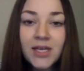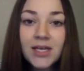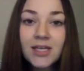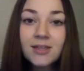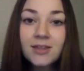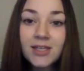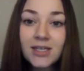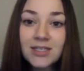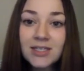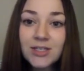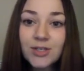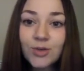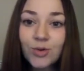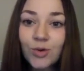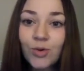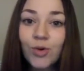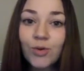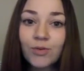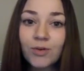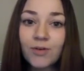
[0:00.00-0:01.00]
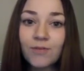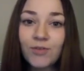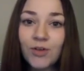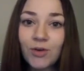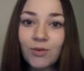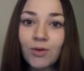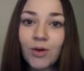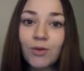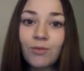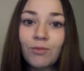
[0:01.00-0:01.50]
This Google
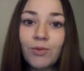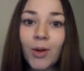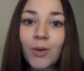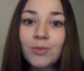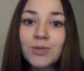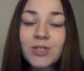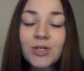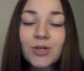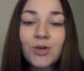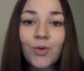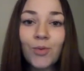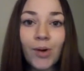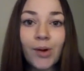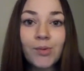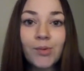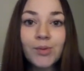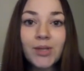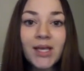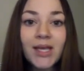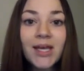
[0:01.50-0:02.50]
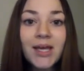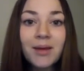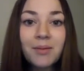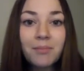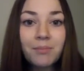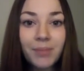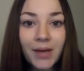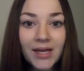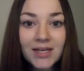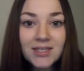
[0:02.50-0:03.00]
reviewer wrote, quote,
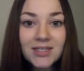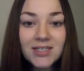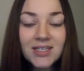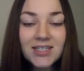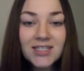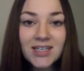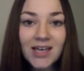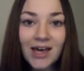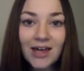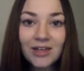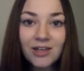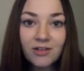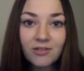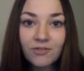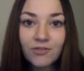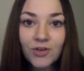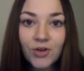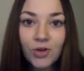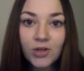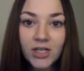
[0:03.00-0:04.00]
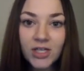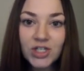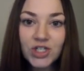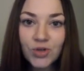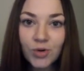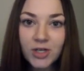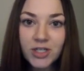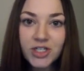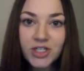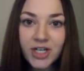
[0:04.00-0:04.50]
"Best Italian food in
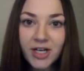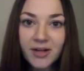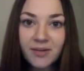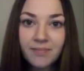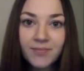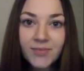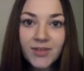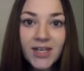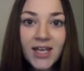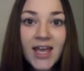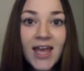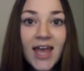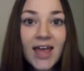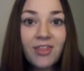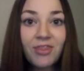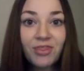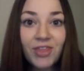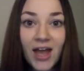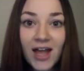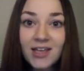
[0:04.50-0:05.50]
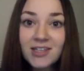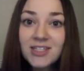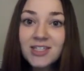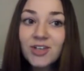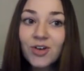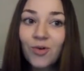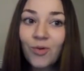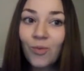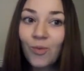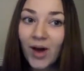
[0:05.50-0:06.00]
Georgia," and that's
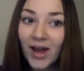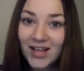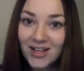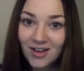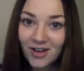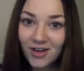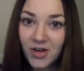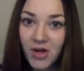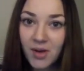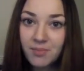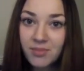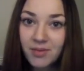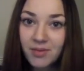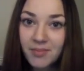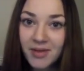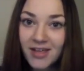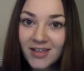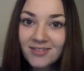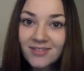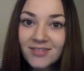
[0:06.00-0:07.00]
quite a compliment.